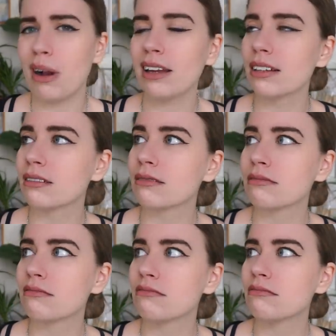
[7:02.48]
I?
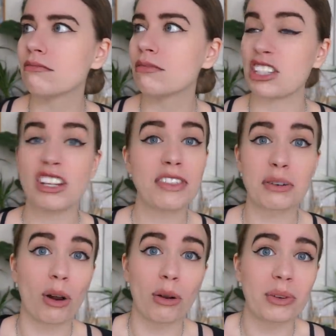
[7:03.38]
There's
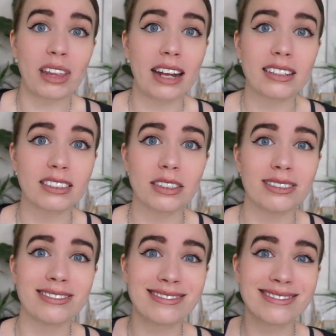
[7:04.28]
nothing wrong with that, so...